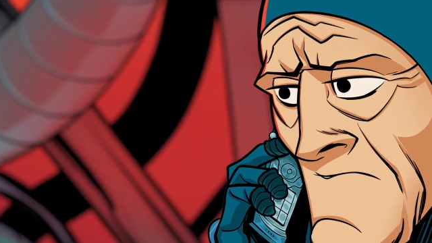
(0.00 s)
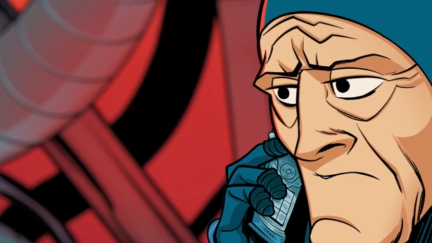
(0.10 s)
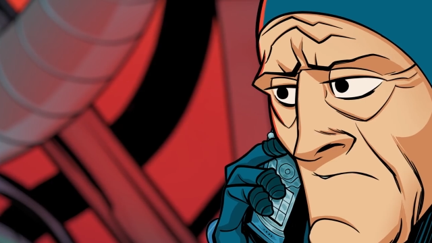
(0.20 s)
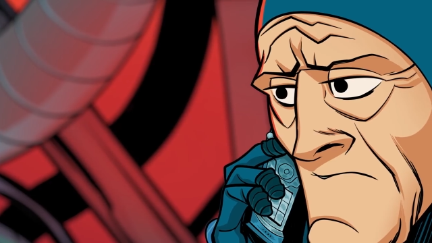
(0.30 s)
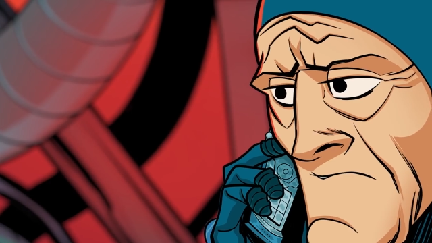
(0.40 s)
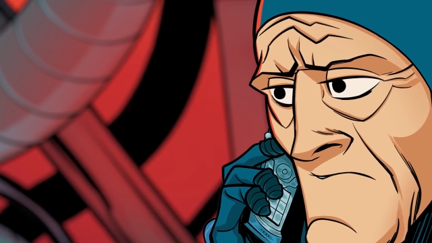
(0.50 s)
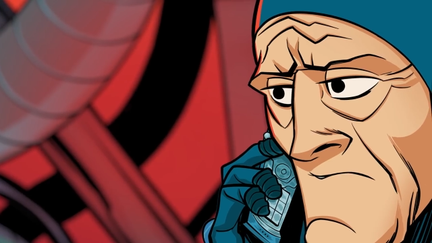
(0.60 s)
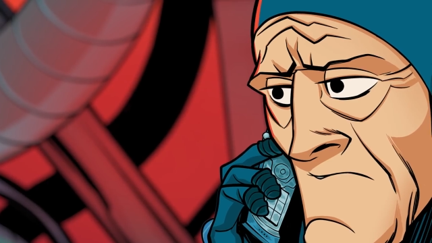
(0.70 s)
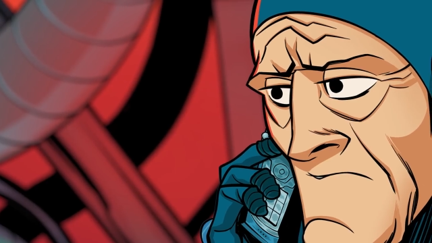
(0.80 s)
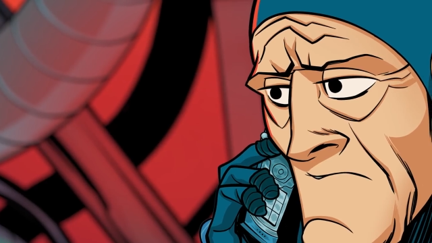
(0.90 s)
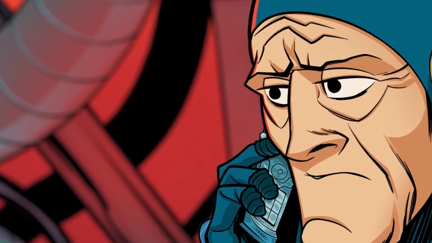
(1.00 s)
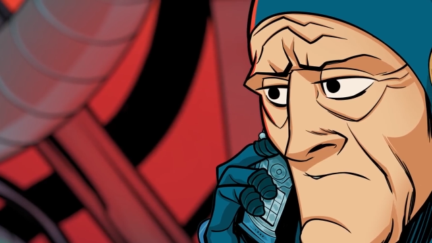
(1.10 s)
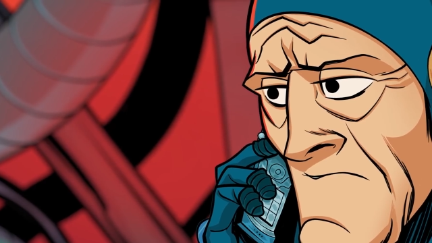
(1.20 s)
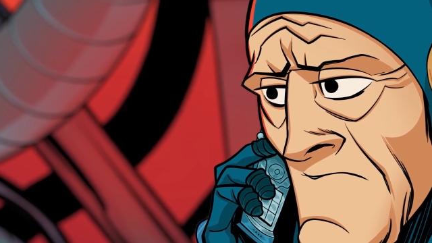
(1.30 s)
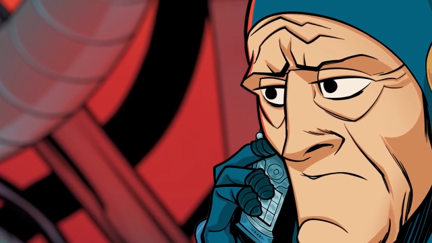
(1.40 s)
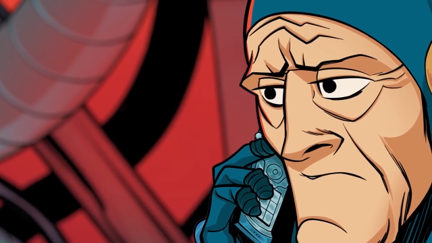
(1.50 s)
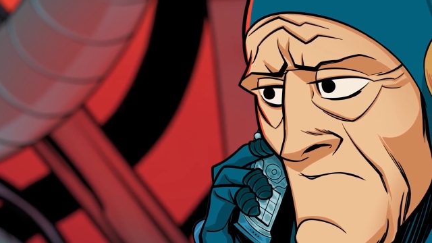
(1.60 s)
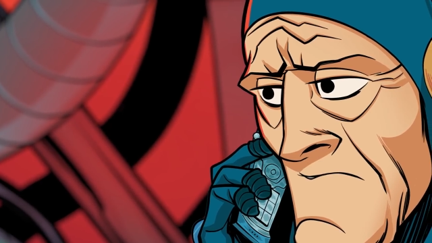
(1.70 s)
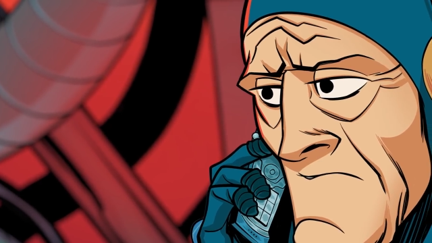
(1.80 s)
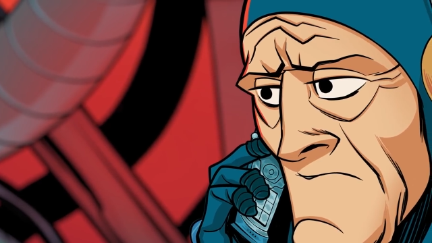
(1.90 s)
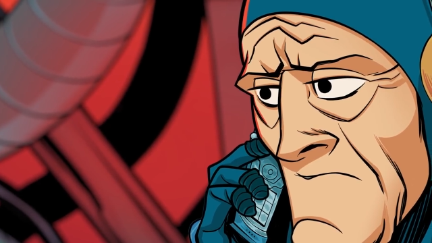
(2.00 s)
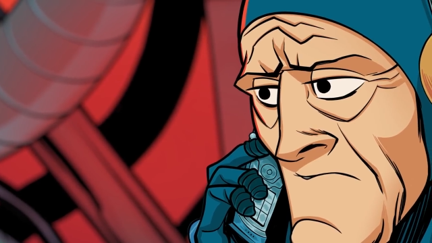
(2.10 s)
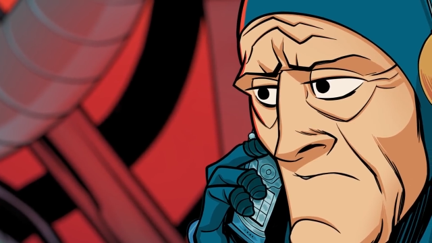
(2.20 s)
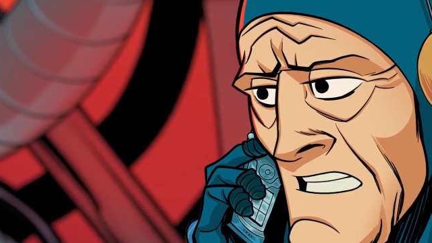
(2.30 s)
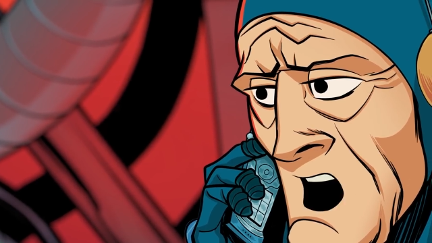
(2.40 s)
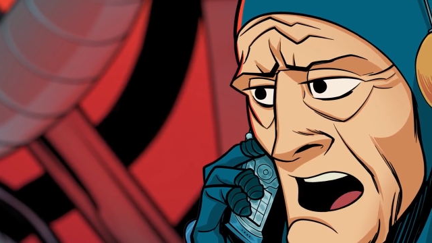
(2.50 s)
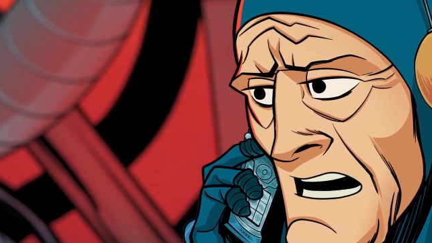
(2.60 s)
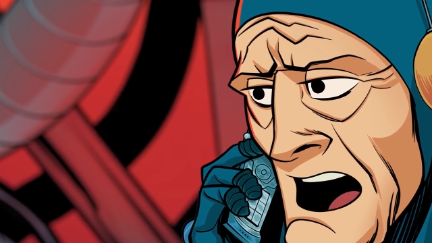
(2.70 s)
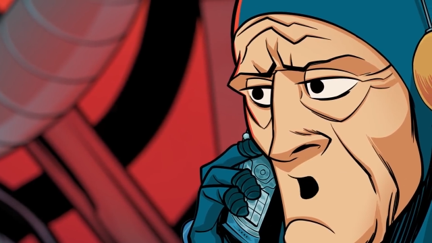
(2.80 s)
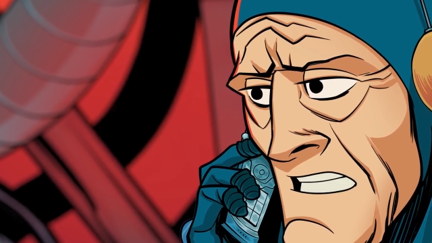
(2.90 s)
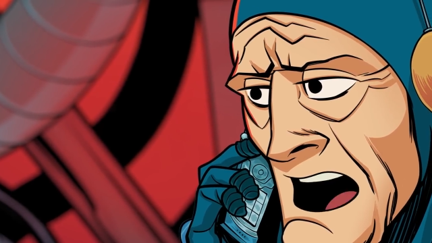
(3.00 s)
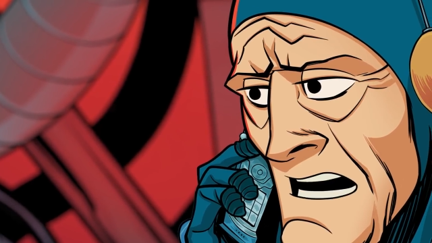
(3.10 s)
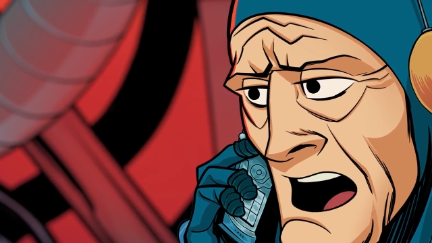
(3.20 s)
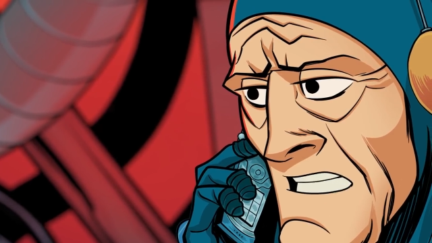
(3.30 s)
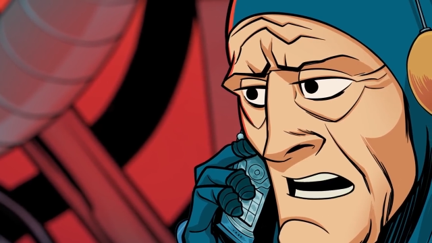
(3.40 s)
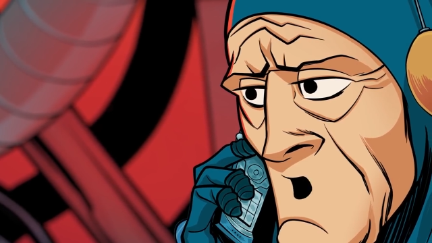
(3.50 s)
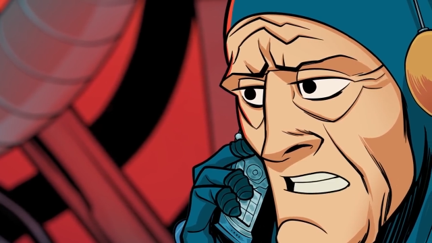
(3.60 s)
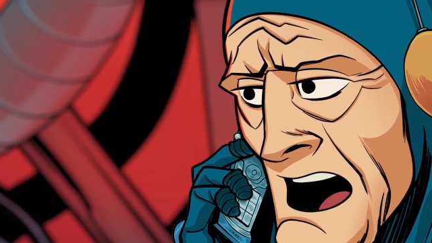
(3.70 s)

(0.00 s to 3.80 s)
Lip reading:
Nobody's mouth can be seen.